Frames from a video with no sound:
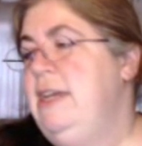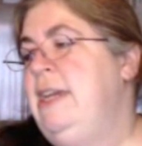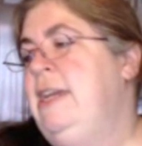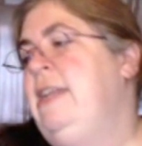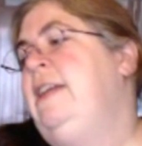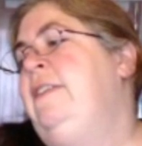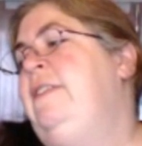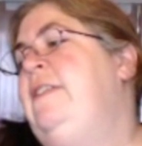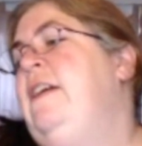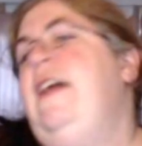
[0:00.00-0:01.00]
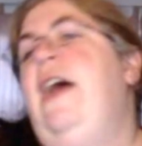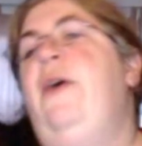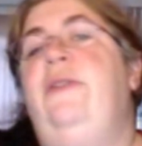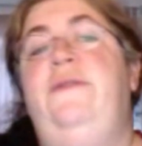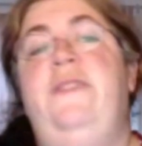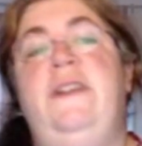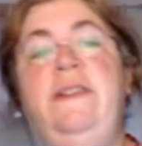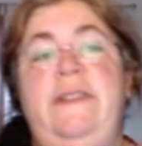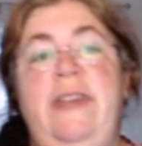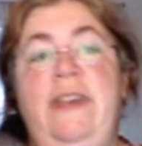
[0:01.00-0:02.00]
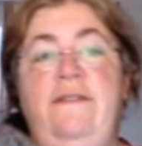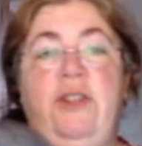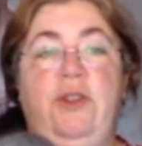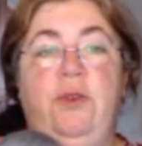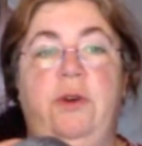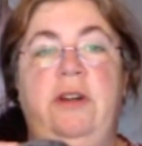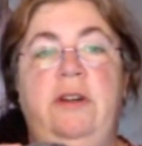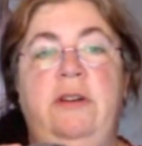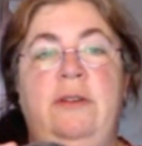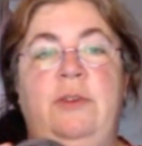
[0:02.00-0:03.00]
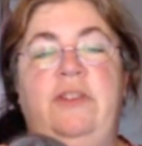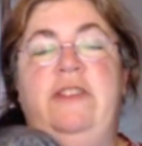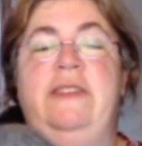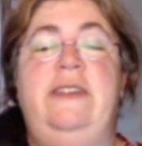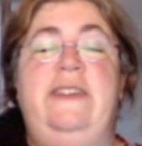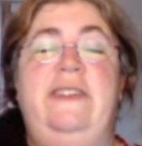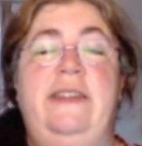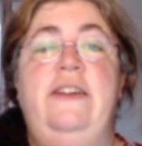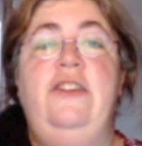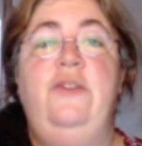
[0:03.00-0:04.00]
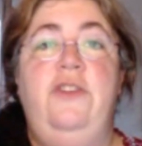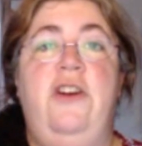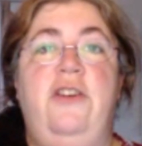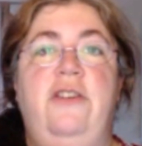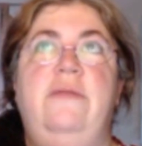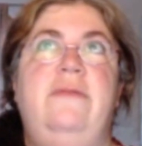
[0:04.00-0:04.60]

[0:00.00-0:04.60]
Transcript: It is done out of Philtis King Velour, which is a discontinued yarn.